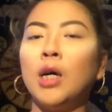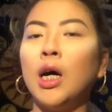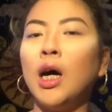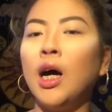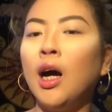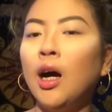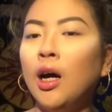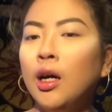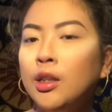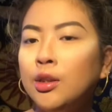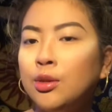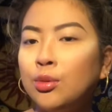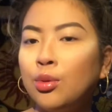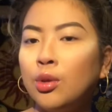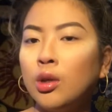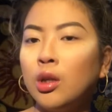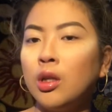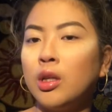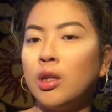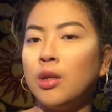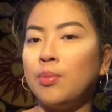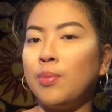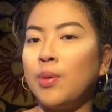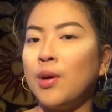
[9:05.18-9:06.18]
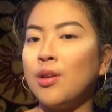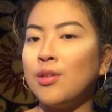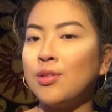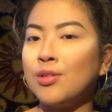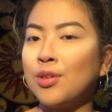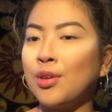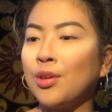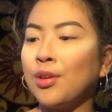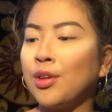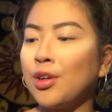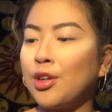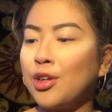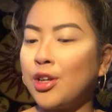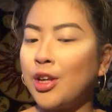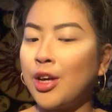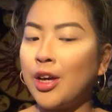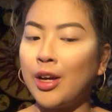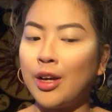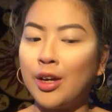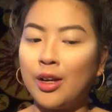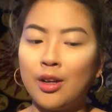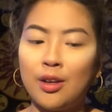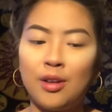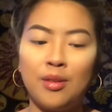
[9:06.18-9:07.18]
eyes really depends on the
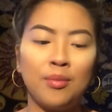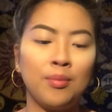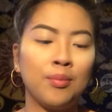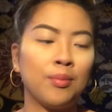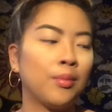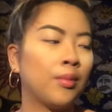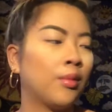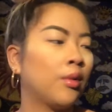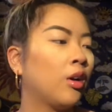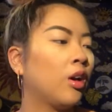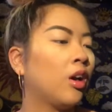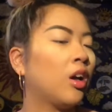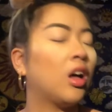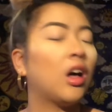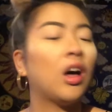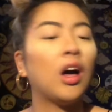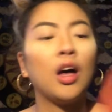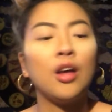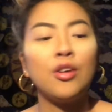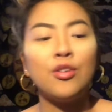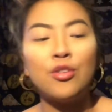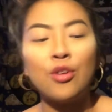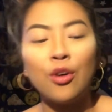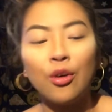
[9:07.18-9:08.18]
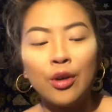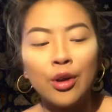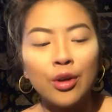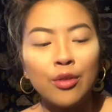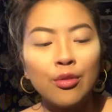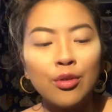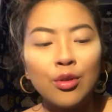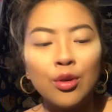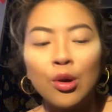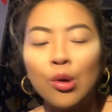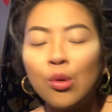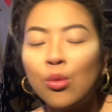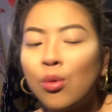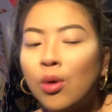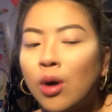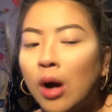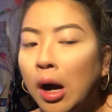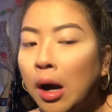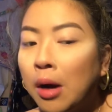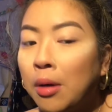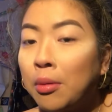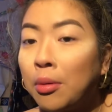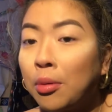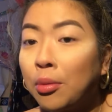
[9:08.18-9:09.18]
day. I don't even know what
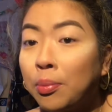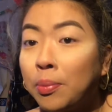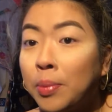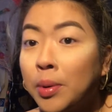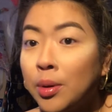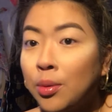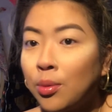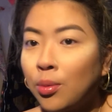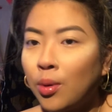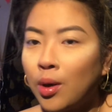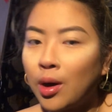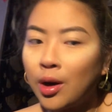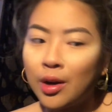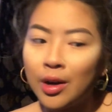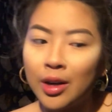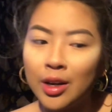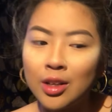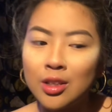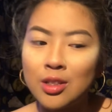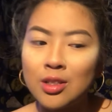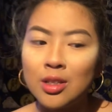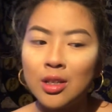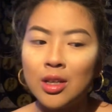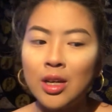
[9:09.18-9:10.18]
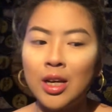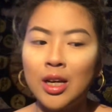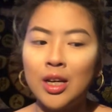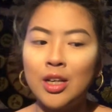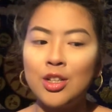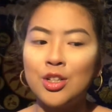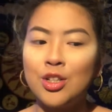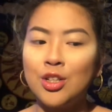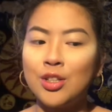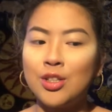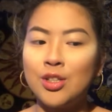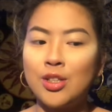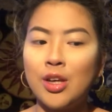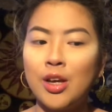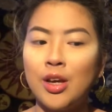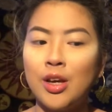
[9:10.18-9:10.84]
I'll be wearing today just